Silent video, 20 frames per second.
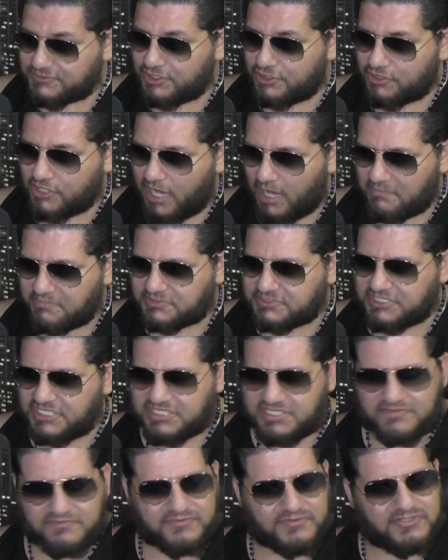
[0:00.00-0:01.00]

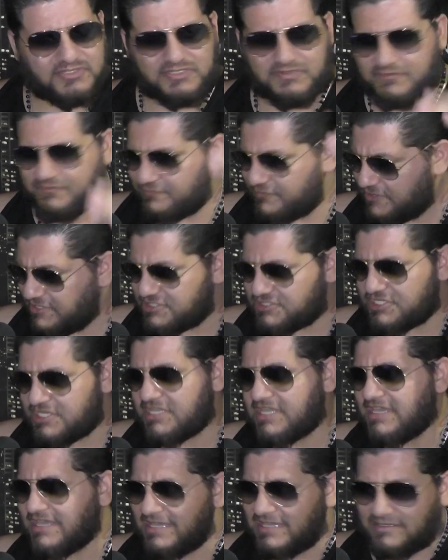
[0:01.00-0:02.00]
competition, finishing
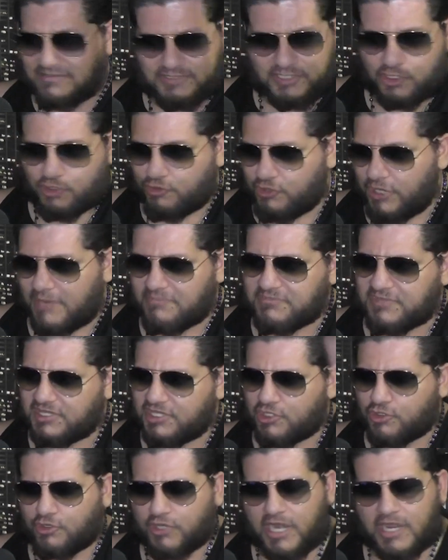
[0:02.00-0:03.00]
the creme de la
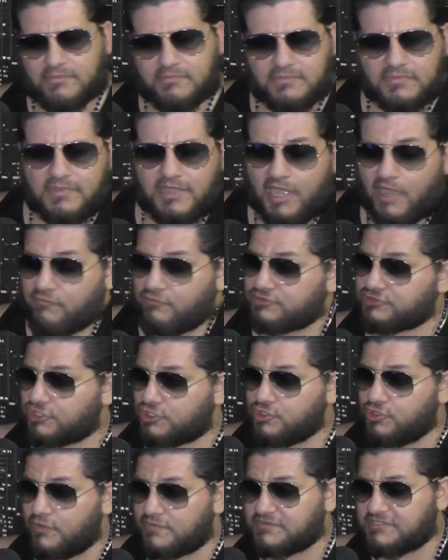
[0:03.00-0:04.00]
creme of what the
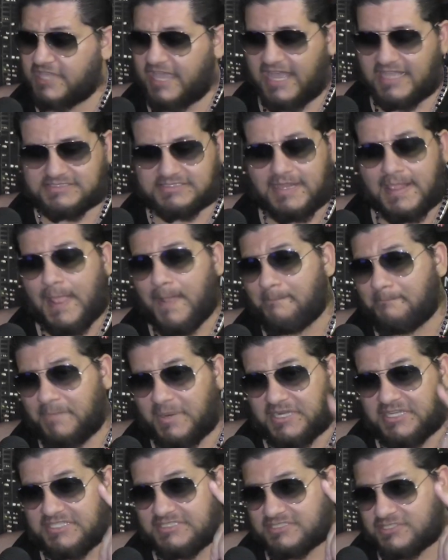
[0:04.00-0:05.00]
UFC has,
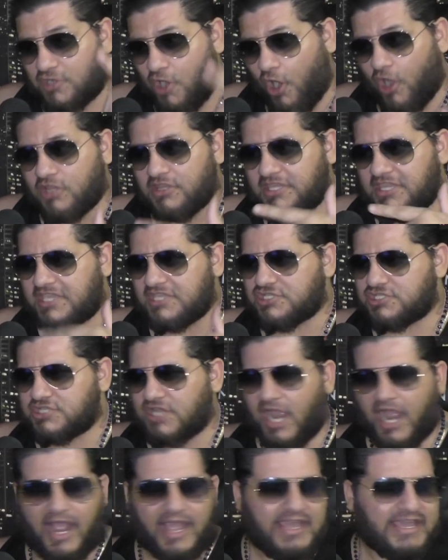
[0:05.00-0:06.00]
but he's calling his
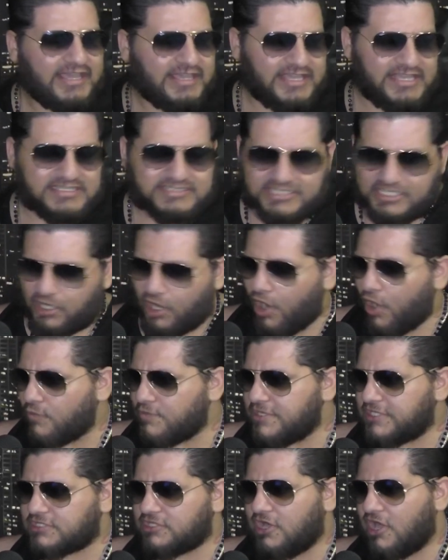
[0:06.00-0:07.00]
shot. He said all
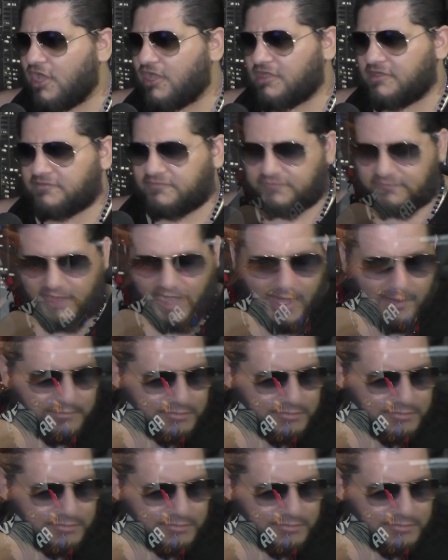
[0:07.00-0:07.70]
week long, I'm going to